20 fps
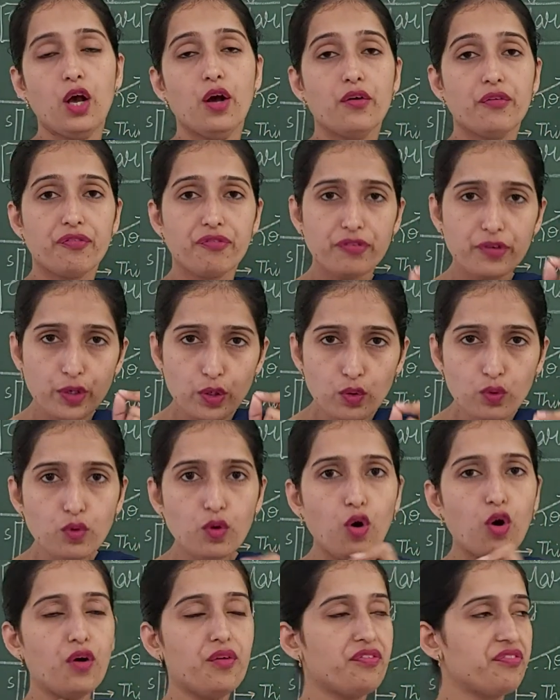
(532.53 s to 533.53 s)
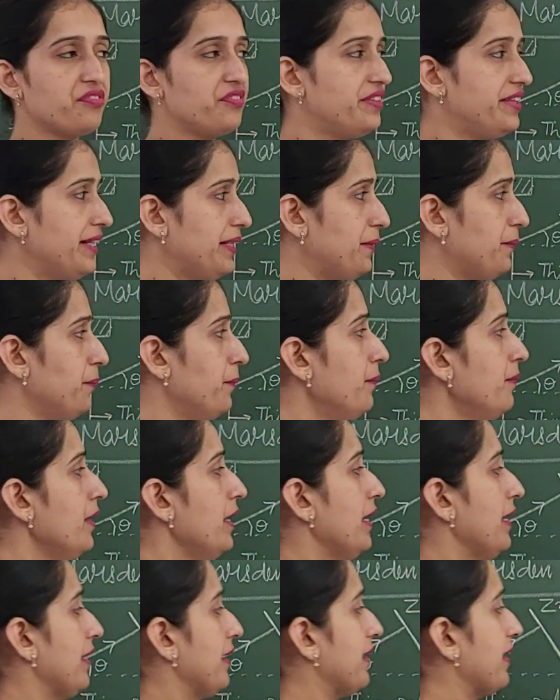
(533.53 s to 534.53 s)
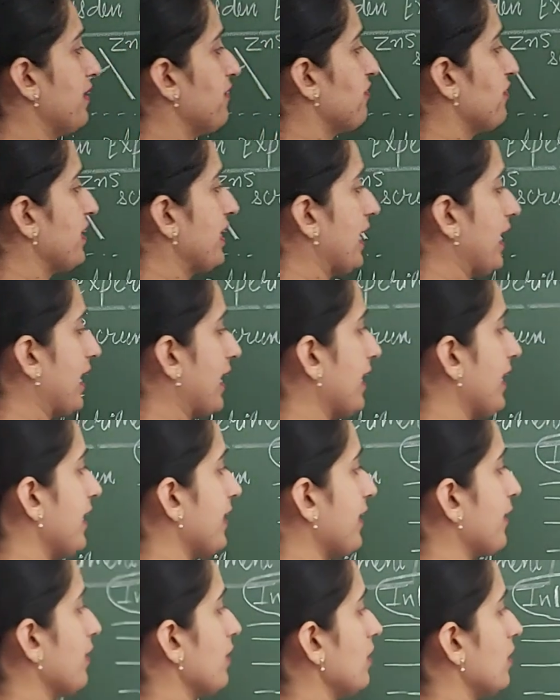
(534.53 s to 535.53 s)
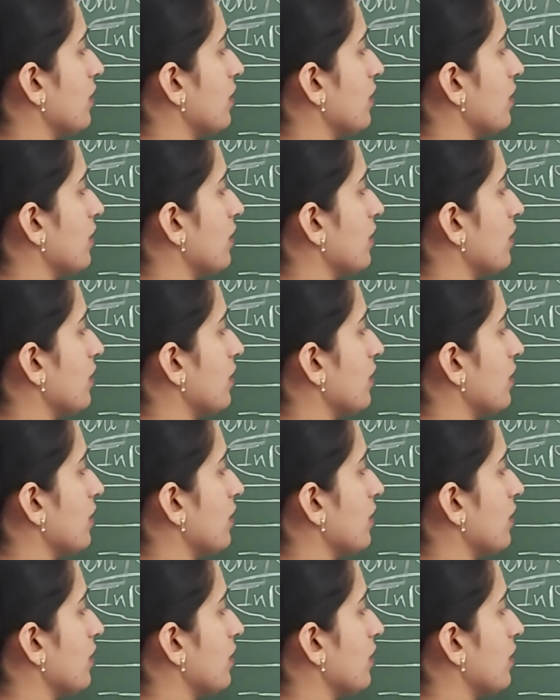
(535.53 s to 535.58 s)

Few of them deviate